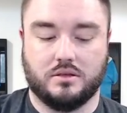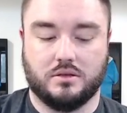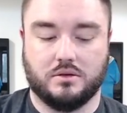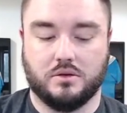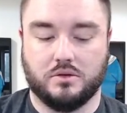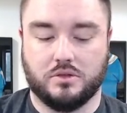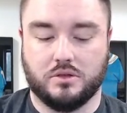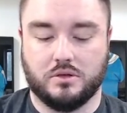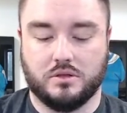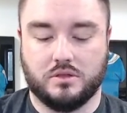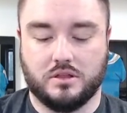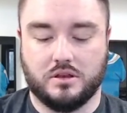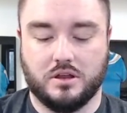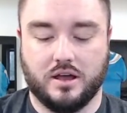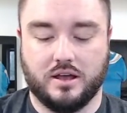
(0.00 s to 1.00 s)
well, the,
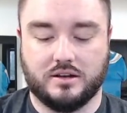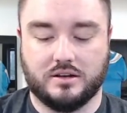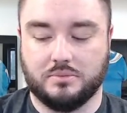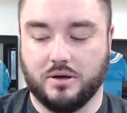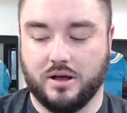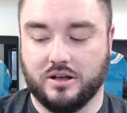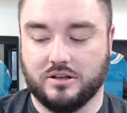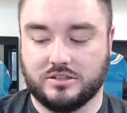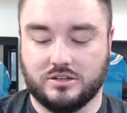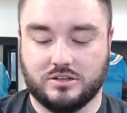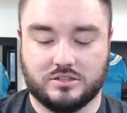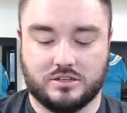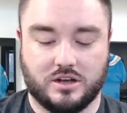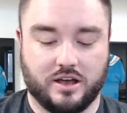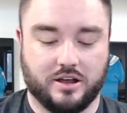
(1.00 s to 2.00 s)
the nine pile still
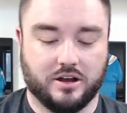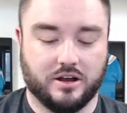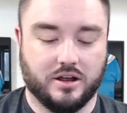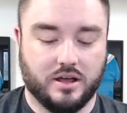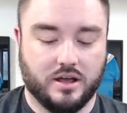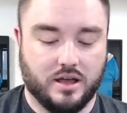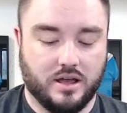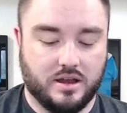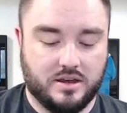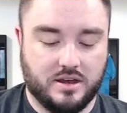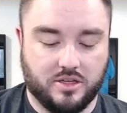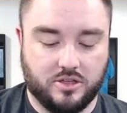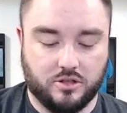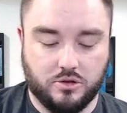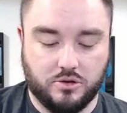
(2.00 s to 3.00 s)
isn't higher.
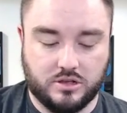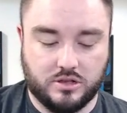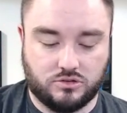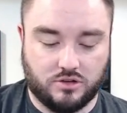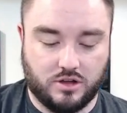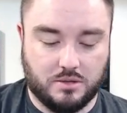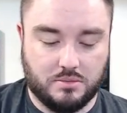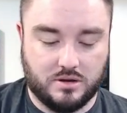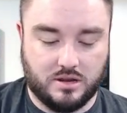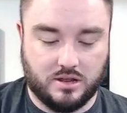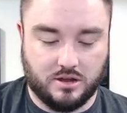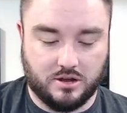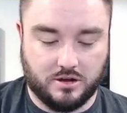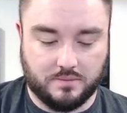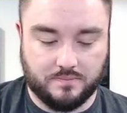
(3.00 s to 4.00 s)
Another Lucas Raymond
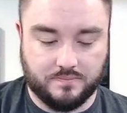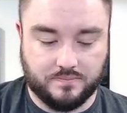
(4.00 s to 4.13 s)
here.